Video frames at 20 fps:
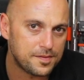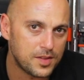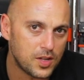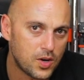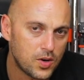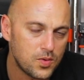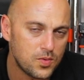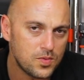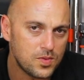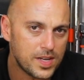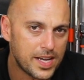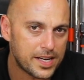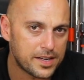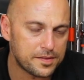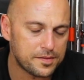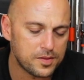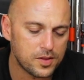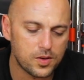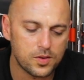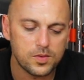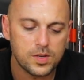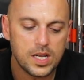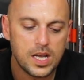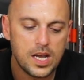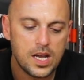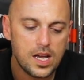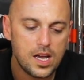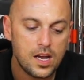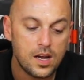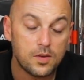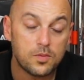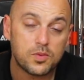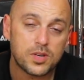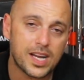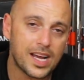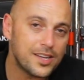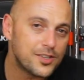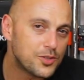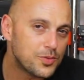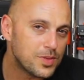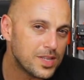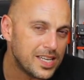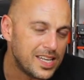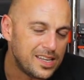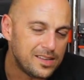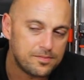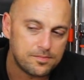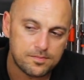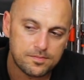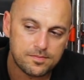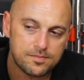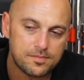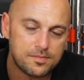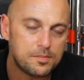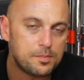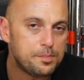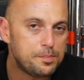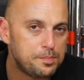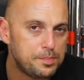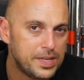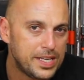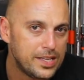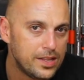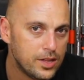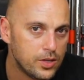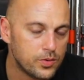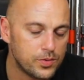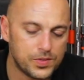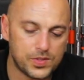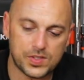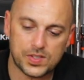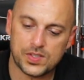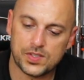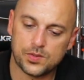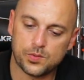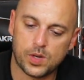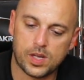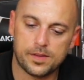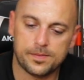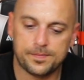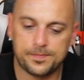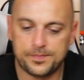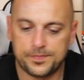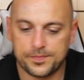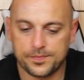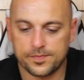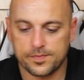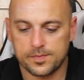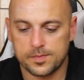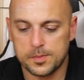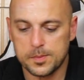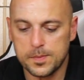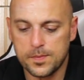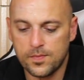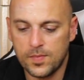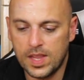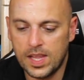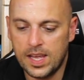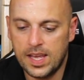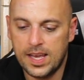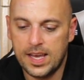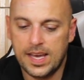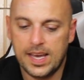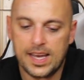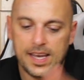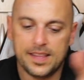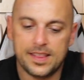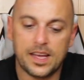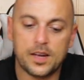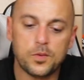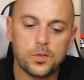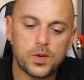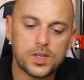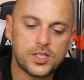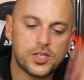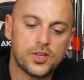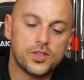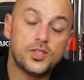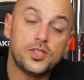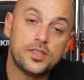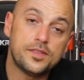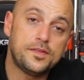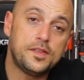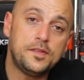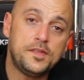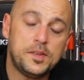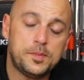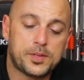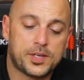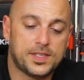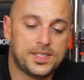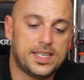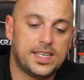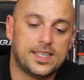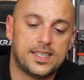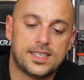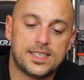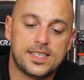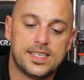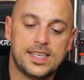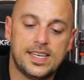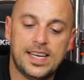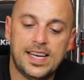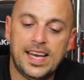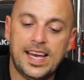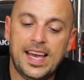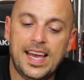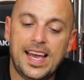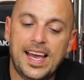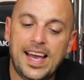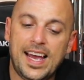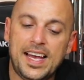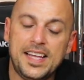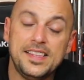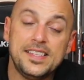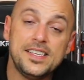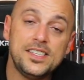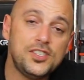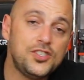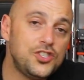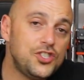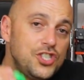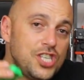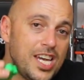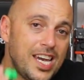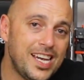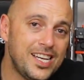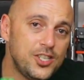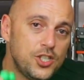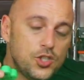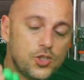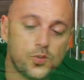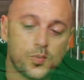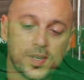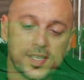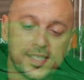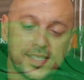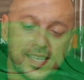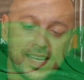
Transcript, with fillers: flow airflow would actually be loose as well. Then we went on to the fifty percent. And this changed once